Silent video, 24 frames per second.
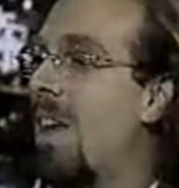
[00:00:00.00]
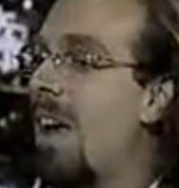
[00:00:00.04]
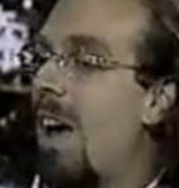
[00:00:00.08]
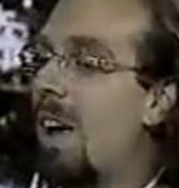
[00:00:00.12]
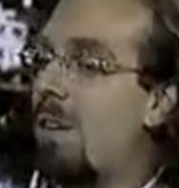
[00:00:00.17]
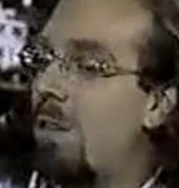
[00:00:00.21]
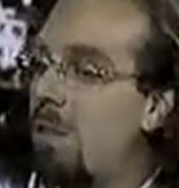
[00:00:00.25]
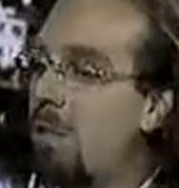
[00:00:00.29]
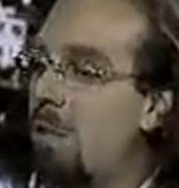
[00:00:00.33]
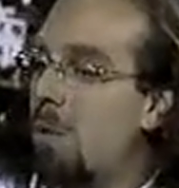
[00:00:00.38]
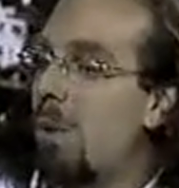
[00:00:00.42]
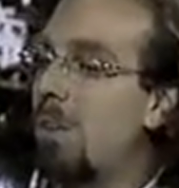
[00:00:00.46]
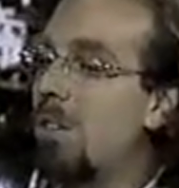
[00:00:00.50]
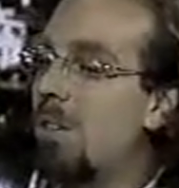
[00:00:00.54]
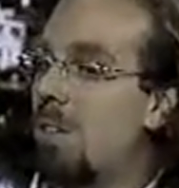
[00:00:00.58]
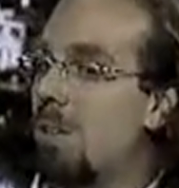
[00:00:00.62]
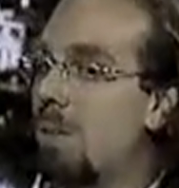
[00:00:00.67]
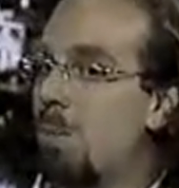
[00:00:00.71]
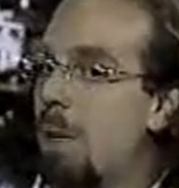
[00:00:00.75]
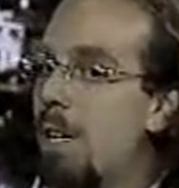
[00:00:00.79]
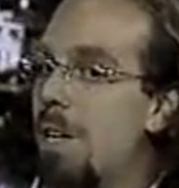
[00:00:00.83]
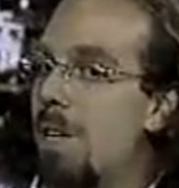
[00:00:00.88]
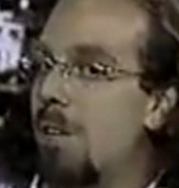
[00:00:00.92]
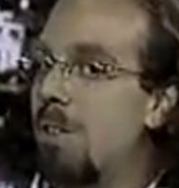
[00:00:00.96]
I force
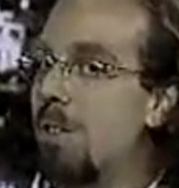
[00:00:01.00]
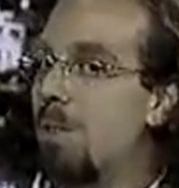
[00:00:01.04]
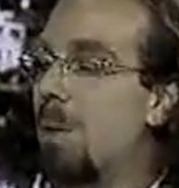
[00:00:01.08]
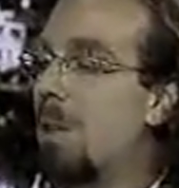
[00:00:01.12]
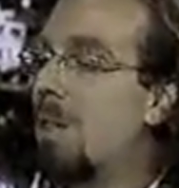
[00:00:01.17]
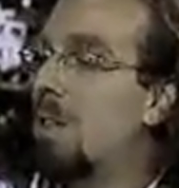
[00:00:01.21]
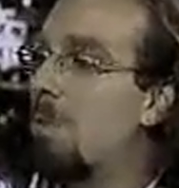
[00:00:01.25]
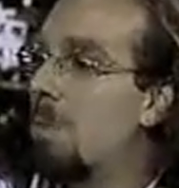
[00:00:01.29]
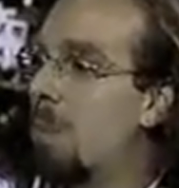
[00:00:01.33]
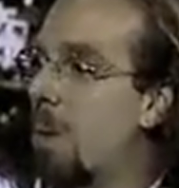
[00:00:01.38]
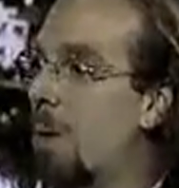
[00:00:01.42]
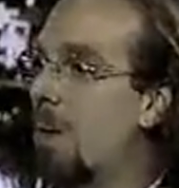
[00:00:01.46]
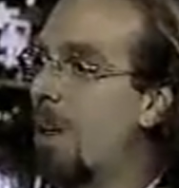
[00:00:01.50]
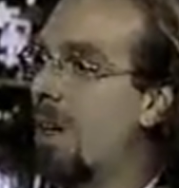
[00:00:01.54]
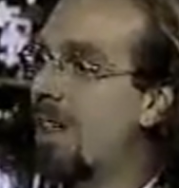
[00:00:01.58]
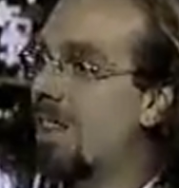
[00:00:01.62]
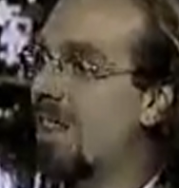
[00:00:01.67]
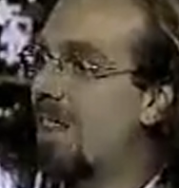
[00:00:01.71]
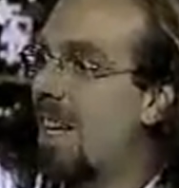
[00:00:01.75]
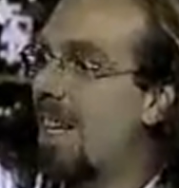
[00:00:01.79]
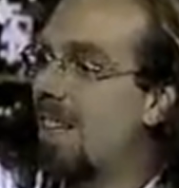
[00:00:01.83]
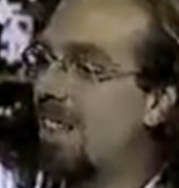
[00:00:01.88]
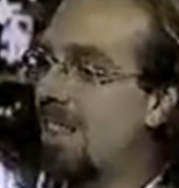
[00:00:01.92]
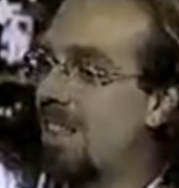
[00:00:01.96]
the reader to
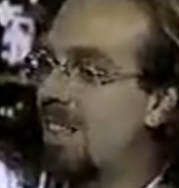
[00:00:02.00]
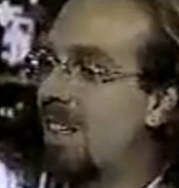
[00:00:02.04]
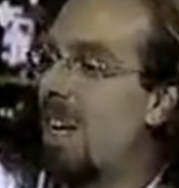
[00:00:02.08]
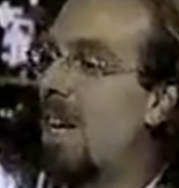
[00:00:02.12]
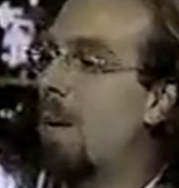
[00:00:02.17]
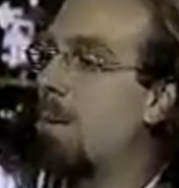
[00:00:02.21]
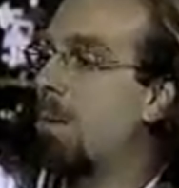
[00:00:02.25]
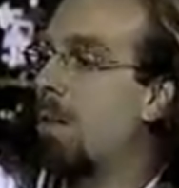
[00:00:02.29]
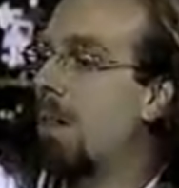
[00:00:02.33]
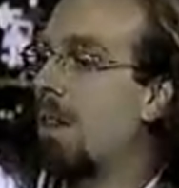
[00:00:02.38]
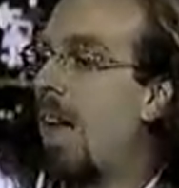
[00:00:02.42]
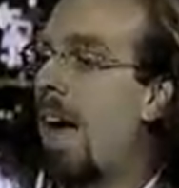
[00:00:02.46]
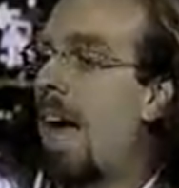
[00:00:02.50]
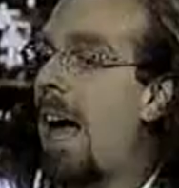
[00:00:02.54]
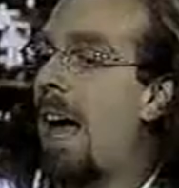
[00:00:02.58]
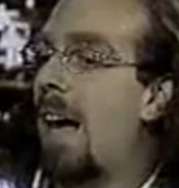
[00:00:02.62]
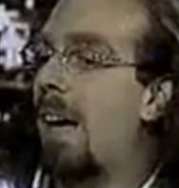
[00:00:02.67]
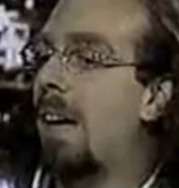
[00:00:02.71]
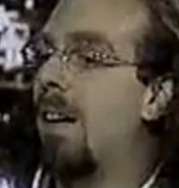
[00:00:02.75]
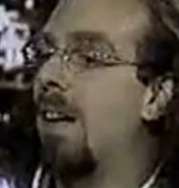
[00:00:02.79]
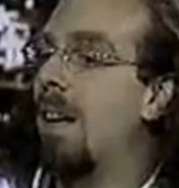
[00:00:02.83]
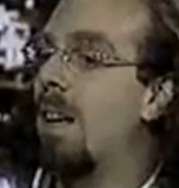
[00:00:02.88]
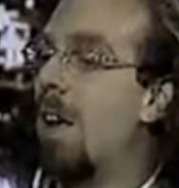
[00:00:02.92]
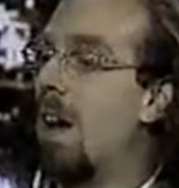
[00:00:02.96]
experience that same
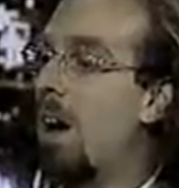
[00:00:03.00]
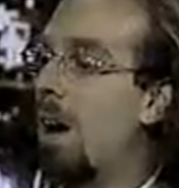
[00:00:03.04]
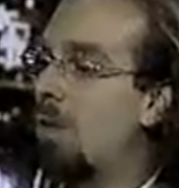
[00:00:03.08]
lack